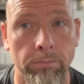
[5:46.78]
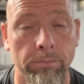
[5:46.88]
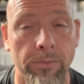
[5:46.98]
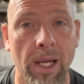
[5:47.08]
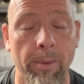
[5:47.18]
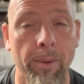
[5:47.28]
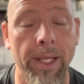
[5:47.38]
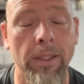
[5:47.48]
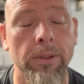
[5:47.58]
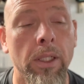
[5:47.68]

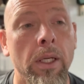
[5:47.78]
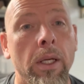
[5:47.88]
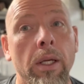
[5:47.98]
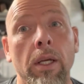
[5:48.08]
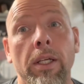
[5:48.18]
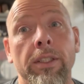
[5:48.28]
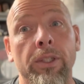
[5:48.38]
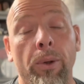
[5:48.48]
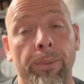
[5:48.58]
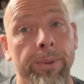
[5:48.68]
Diamondbacks.
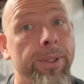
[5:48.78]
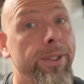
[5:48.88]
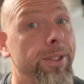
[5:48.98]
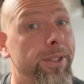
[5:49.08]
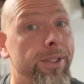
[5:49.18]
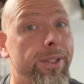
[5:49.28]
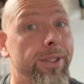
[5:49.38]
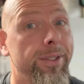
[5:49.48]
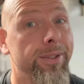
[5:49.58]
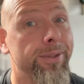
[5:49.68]
So,
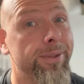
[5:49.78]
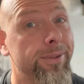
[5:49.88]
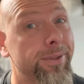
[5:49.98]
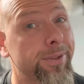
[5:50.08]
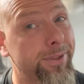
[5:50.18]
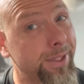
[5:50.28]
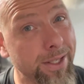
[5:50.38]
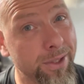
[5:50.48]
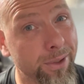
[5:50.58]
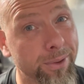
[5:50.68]
stay
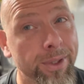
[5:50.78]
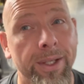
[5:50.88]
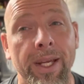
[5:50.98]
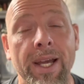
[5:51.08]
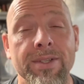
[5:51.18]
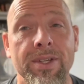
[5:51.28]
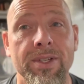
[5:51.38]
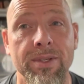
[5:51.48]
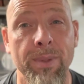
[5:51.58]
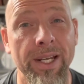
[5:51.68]
tuned. Guys, this
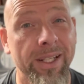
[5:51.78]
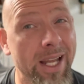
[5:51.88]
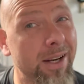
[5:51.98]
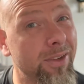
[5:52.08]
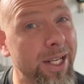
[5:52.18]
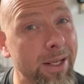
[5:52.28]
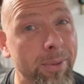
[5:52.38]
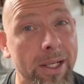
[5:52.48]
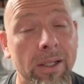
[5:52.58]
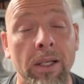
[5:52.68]
has been a kind of a
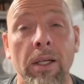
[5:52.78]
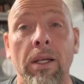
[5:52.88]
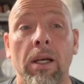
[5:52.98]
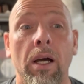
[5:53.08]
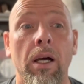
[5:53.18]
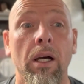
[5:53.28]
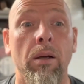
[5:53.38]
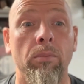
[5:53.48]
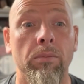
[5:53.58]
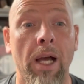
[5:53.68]
nightmare.
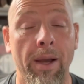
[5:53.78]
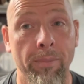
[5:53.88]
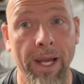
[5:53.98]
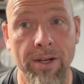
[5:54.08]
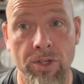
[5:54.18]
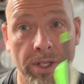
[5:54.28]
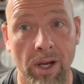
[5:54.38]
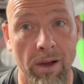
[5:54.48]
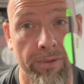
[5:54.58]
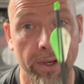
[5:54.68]
I'm actually
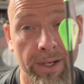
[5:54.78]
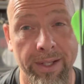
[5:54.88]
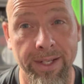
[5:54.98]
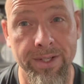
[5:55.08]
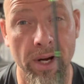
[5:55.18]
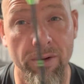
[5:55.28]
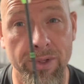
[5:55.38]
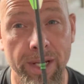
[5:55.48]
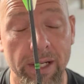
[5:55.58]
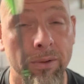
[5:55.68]
confident in these arrows
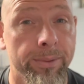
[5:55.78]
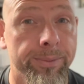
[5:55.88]
now.